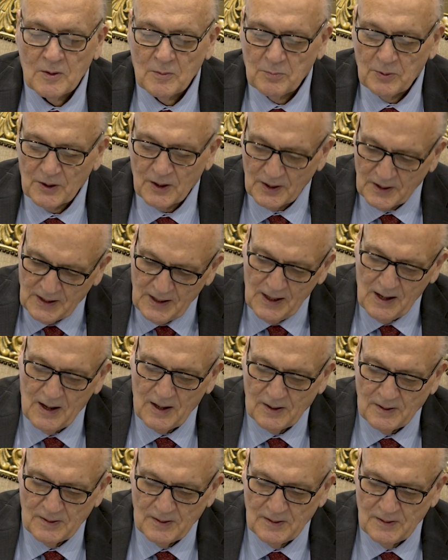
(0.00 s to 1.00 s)
But
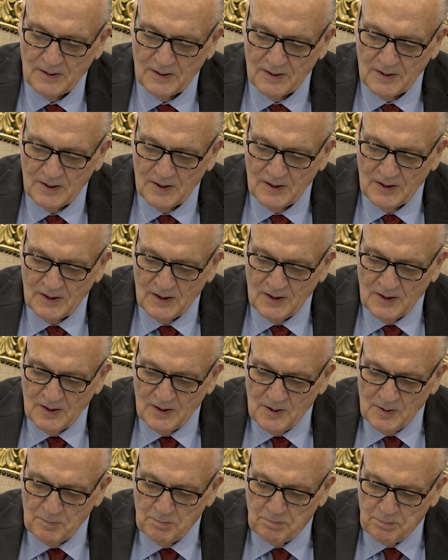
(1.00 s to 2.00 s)
again,
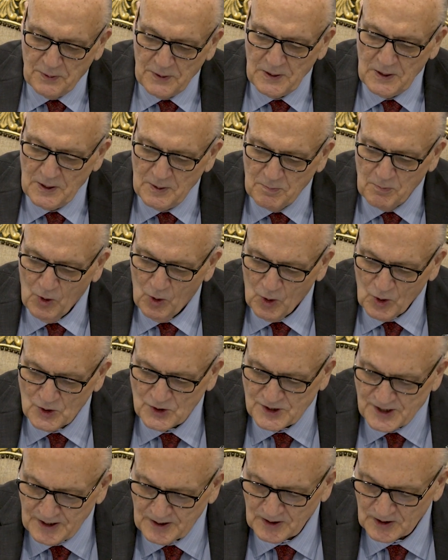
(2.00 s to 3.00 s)
be more
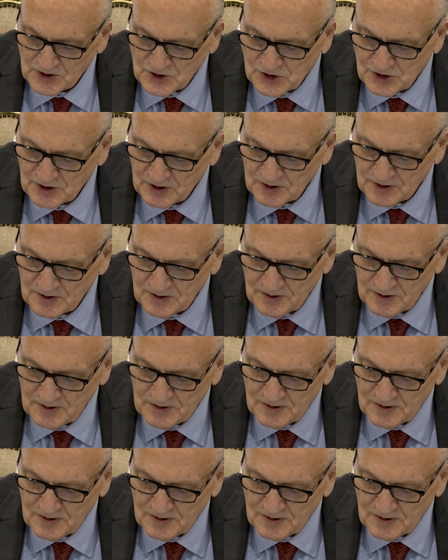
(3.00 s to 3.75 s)
diligent.